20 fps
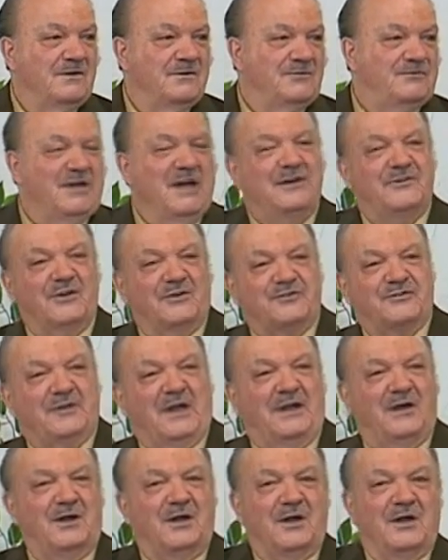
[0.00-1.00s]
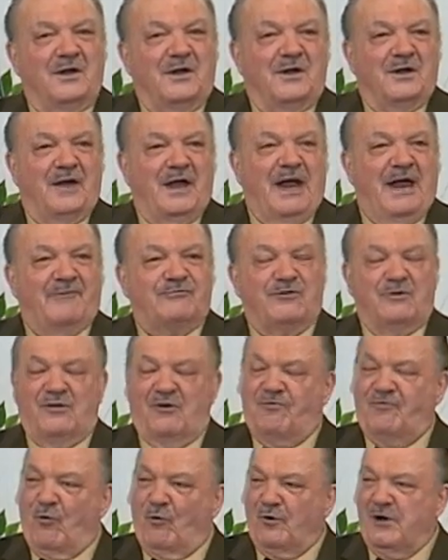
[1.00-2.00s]
Jesus said, after
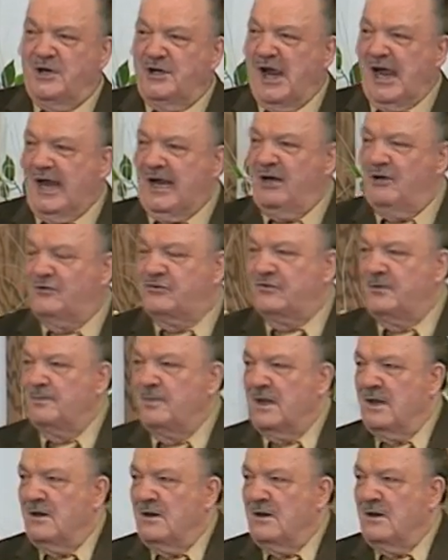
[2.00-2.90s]
the 40 days,